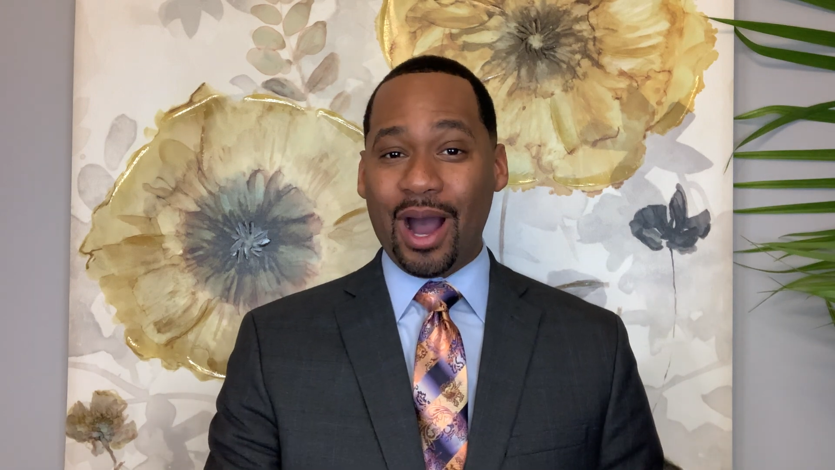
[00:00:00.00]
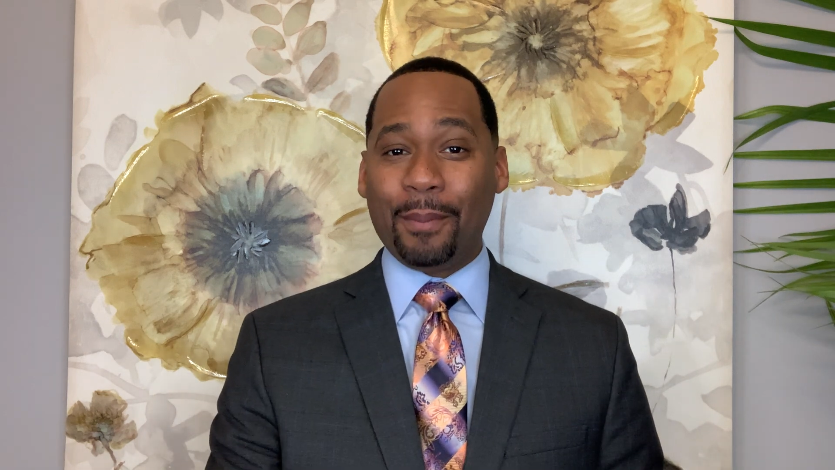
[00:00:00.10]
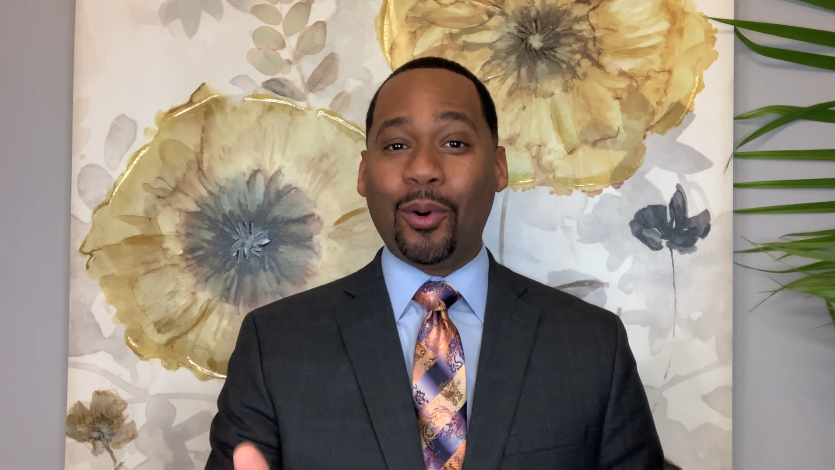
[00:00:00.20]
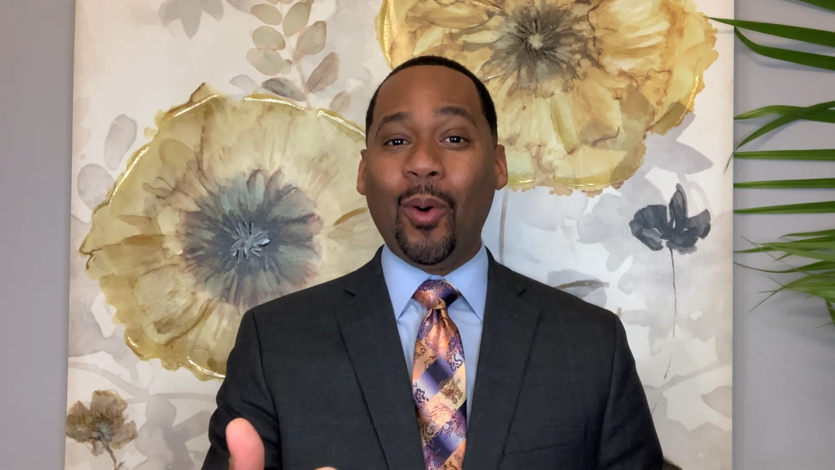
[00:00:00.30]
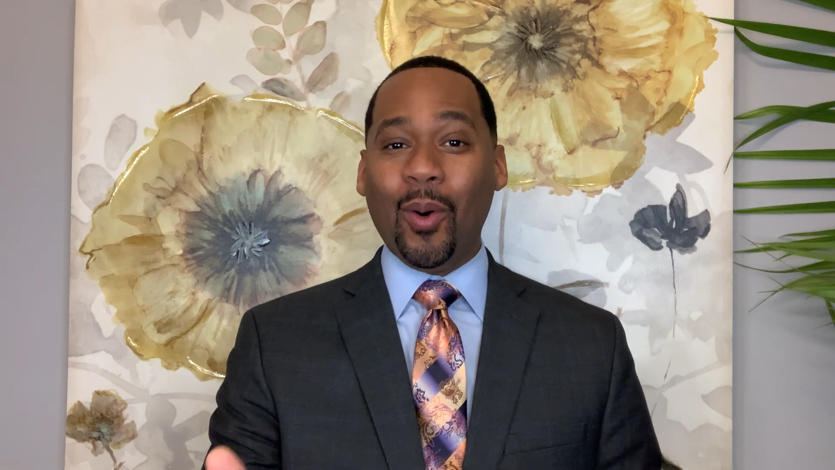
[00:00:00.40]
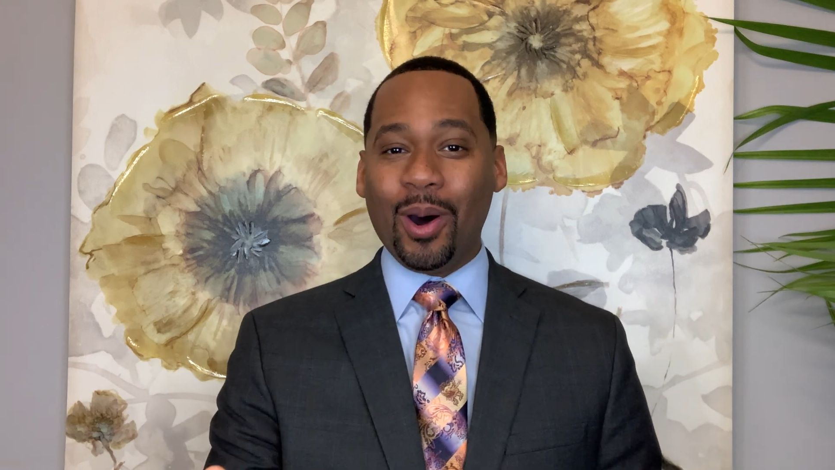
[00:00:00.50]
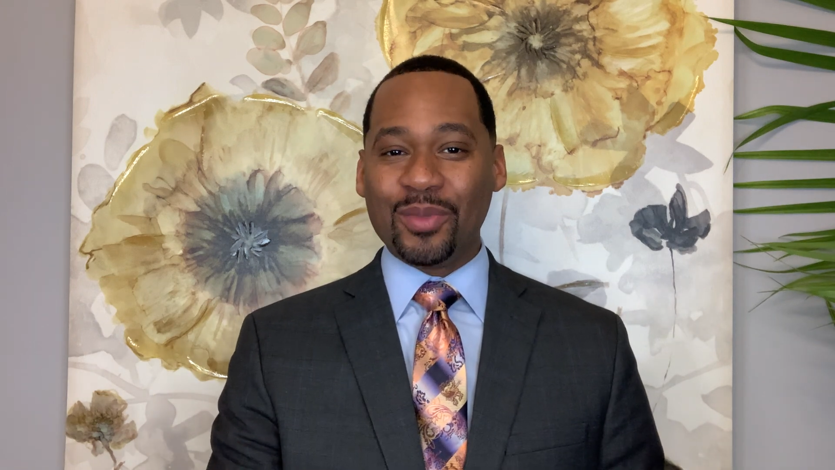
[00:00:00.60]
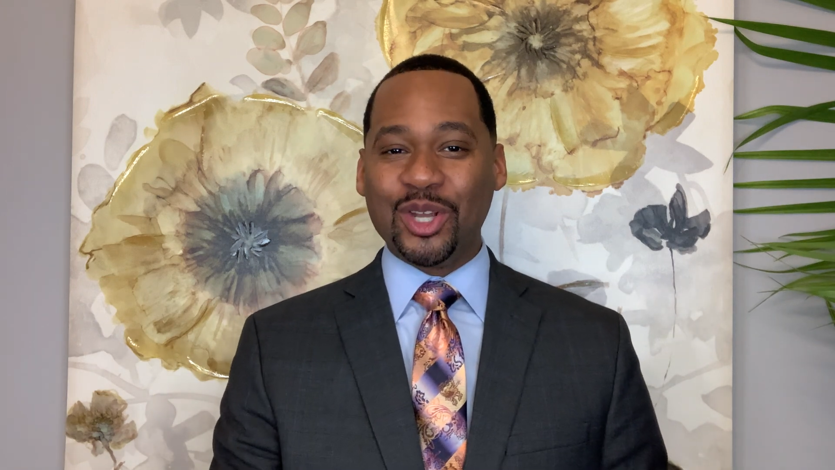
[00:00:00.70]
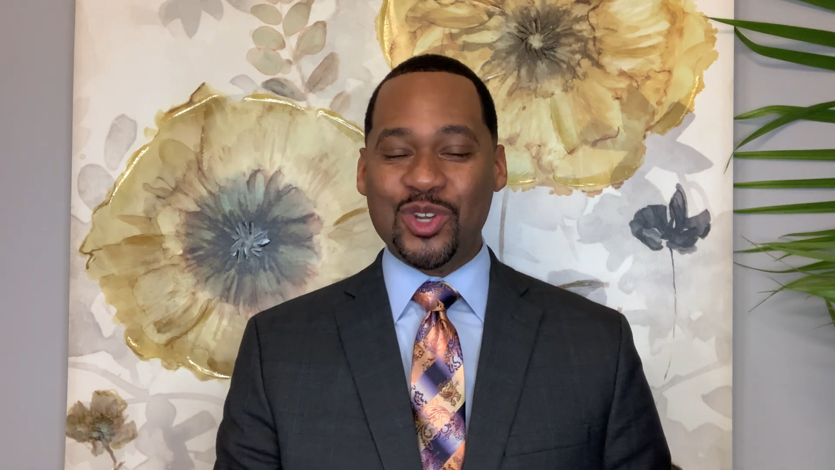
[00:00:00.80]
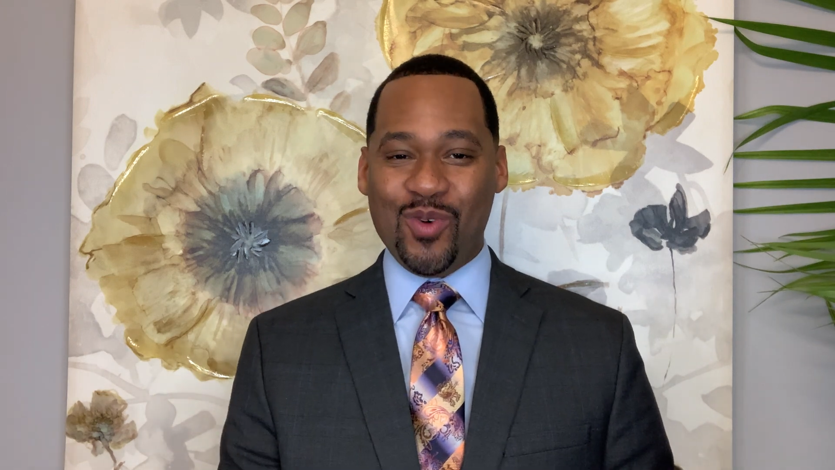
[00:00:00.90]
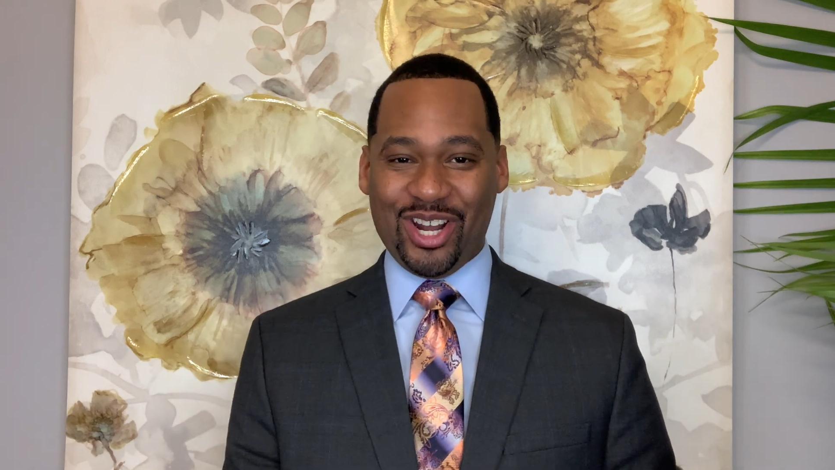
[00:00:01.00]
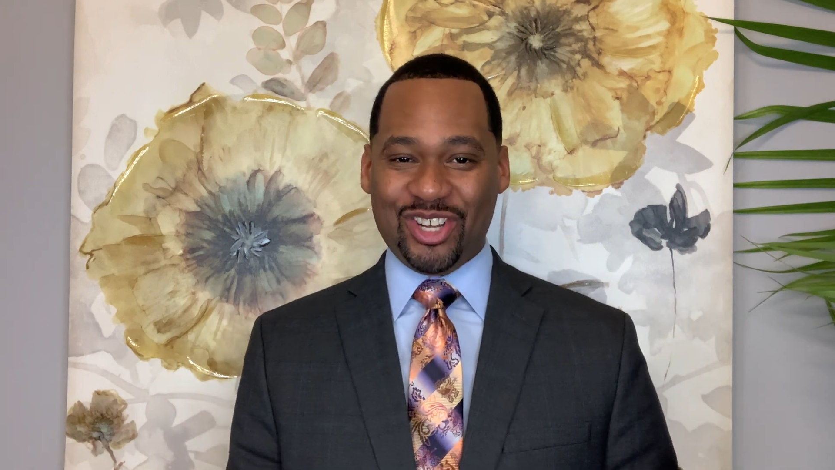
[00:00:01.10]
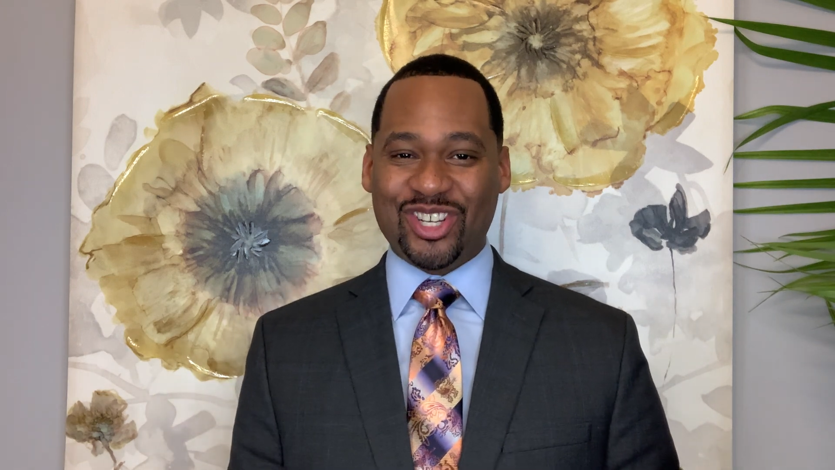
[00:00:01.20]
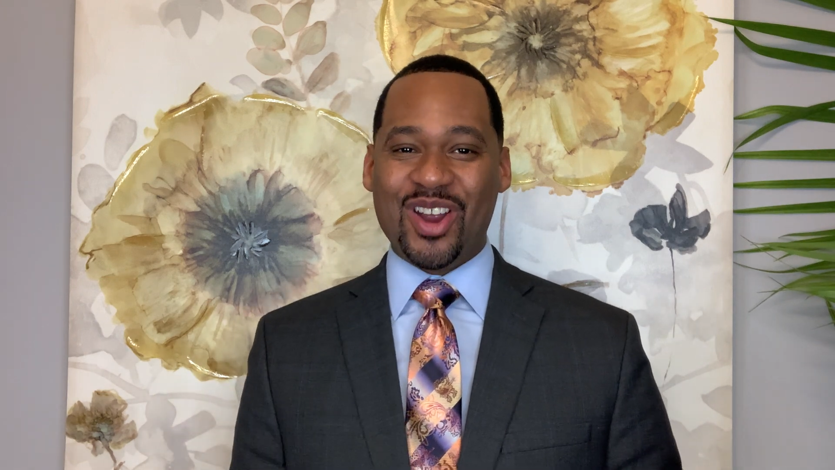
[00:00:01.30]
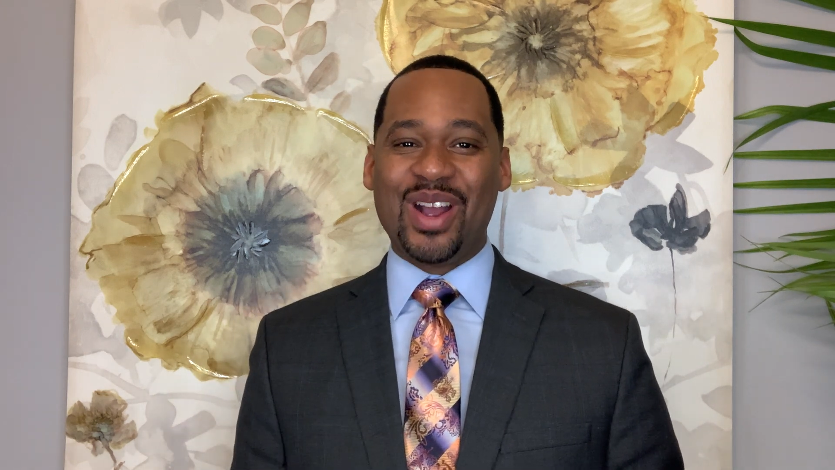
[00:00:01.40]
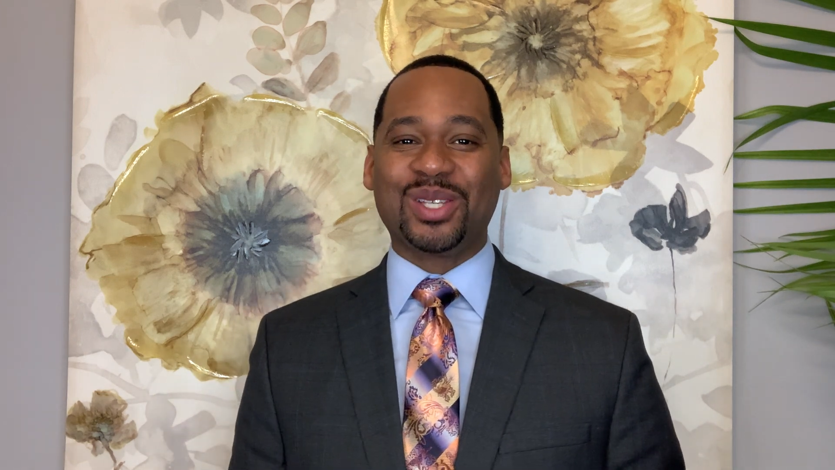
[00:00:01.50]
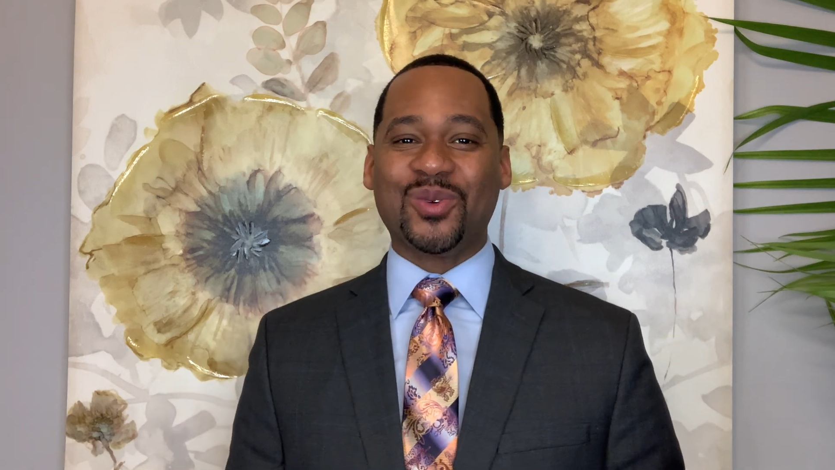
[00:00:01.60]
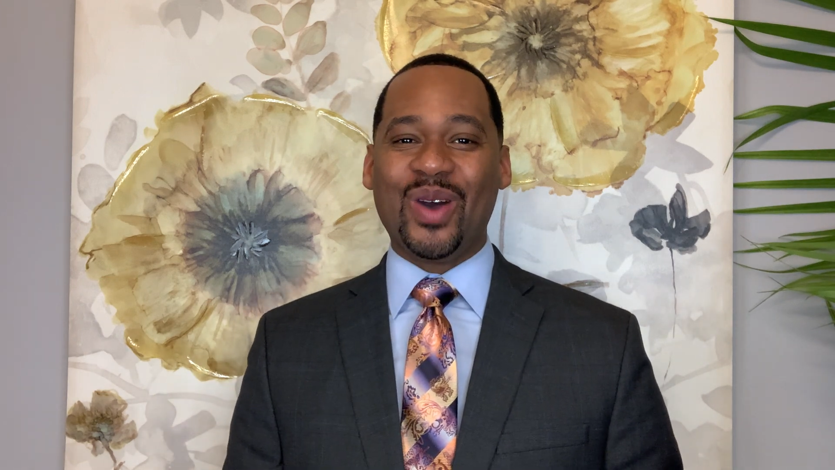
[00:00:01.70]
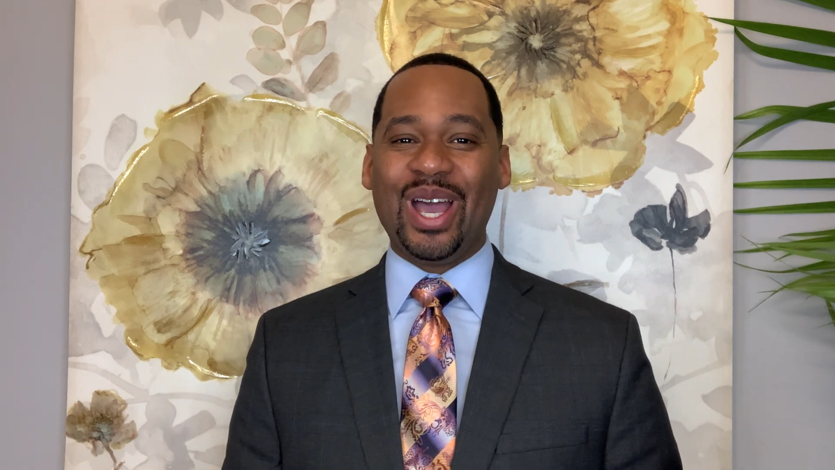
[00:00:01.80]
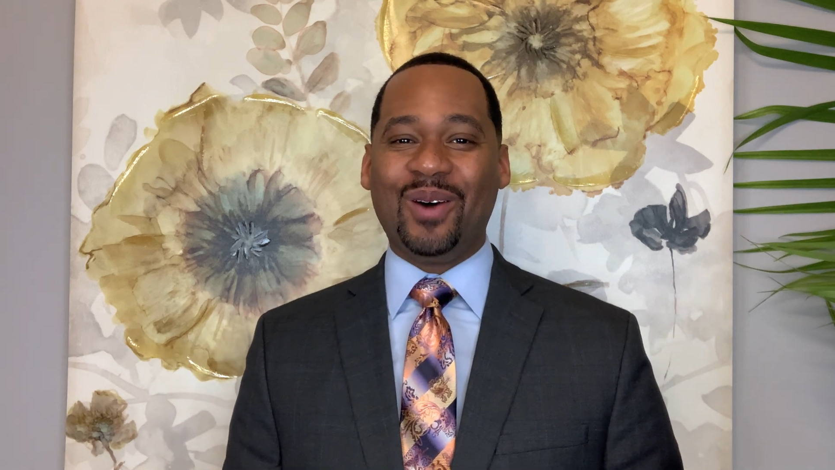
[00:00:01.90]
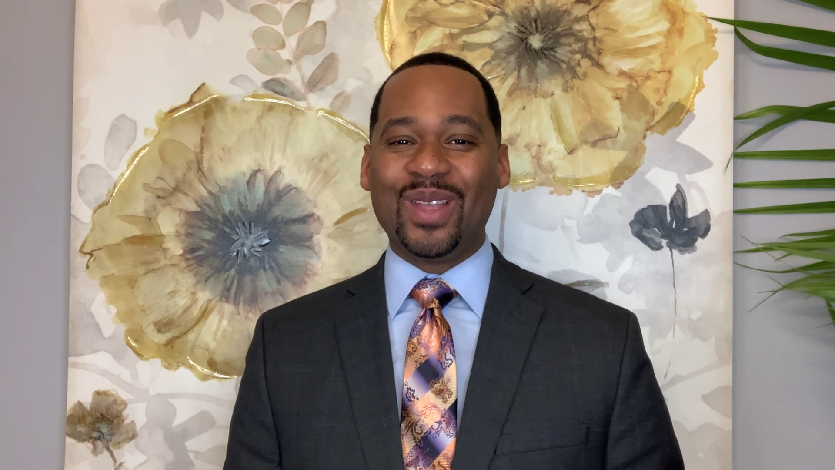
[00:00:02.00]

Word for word: a poem that you wanna share as well.